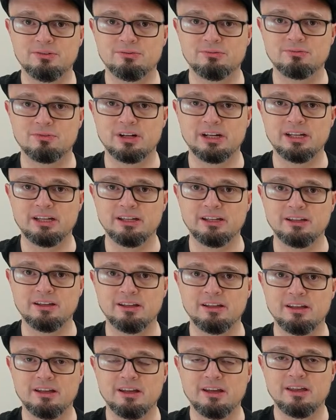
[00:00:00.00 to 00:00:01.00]

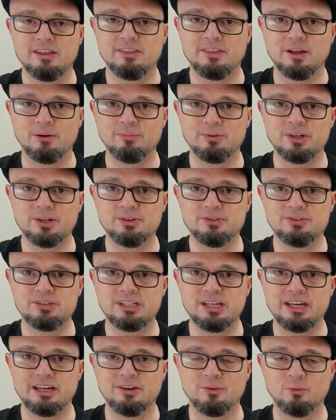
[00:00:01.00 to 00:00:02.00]
ring, thumb goes
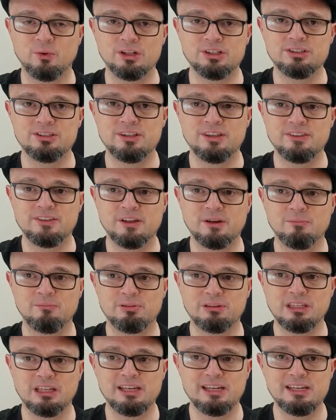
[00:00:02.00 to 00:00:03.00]
down. Once the
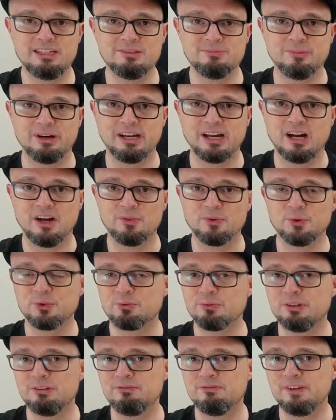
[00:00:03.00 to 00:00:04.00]
thumb plays, my other
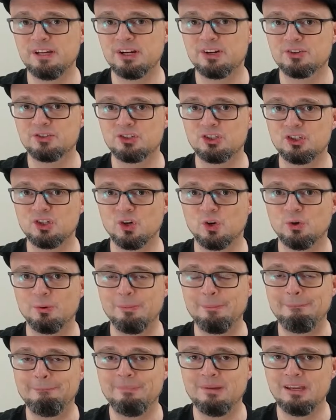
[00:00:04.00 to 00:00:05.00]
three fingers go
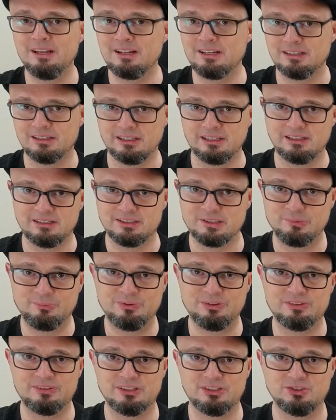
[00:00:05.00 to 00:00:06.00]
immediately into
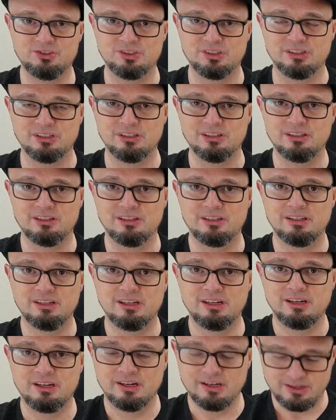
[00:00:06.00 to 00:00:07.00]
position.
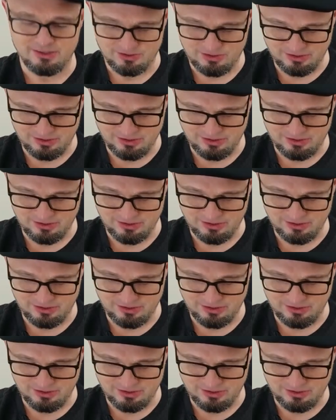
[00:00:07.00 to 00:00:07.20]
So